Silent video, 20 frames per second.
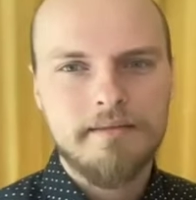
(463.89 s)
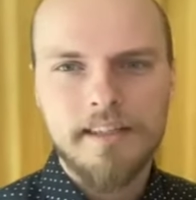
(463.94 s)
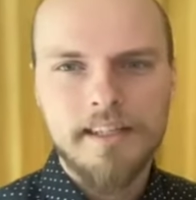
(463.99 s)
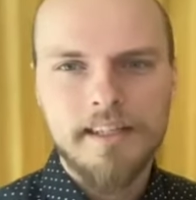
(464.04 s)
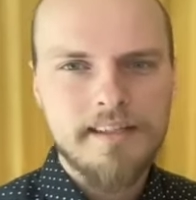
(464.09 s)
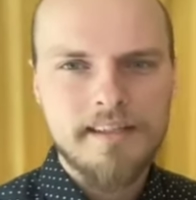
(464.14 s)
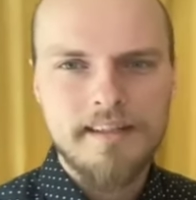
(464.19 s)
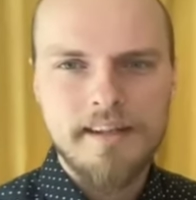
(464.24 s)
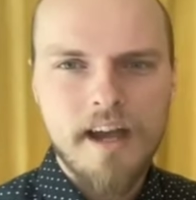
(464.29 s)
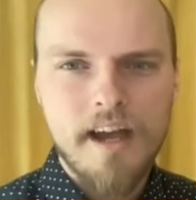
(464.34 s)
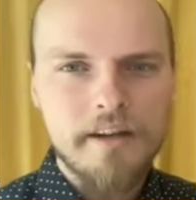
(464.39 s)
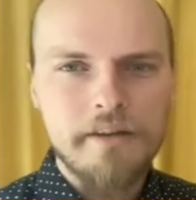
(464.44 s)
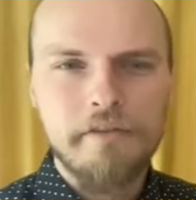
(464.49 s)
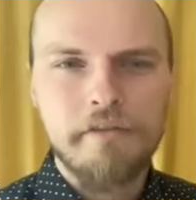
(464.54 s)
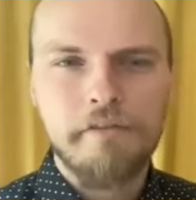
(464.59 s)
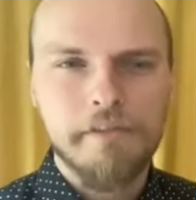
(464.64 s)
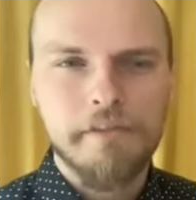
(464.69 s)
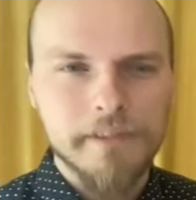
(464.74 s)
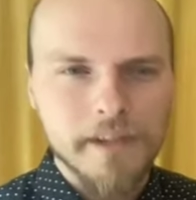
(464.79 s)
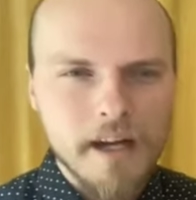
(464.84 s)
It's not a
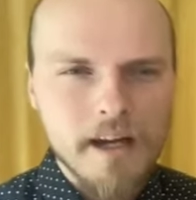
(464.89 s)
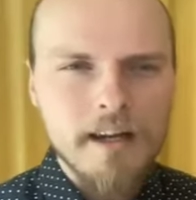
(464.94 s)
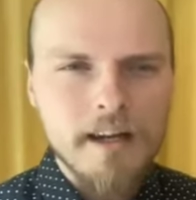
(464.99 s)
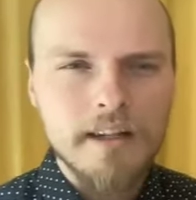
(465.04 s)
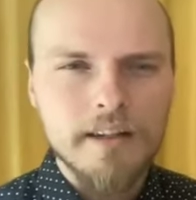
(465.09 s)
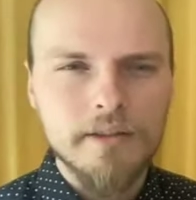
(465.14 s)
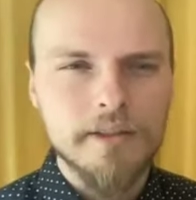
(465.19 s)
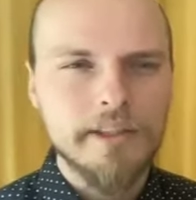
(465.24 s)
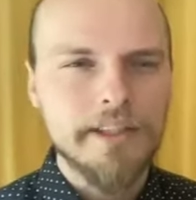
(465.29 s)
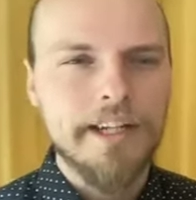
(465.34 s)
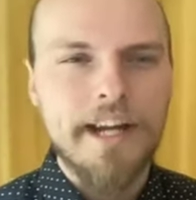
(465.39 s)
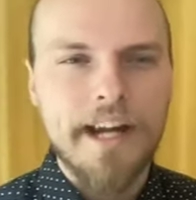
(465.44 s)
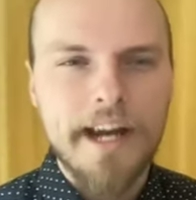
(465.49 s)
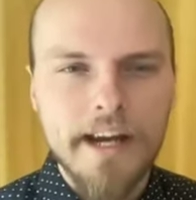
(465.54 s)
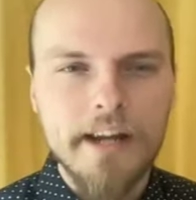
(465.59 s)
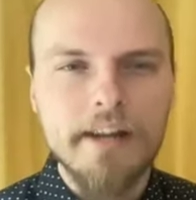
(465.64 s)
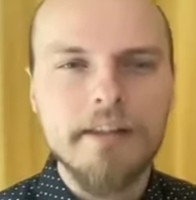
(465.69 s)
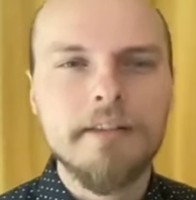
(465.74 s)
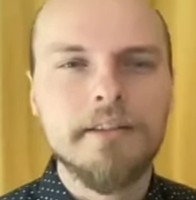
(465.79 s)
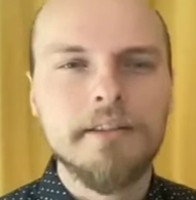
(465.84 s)
flaw or an
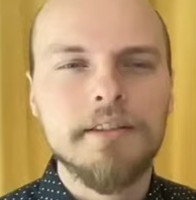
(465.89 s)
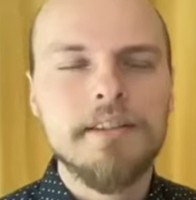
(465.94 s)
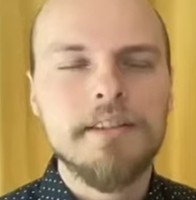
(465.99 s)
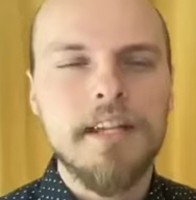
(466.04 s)
error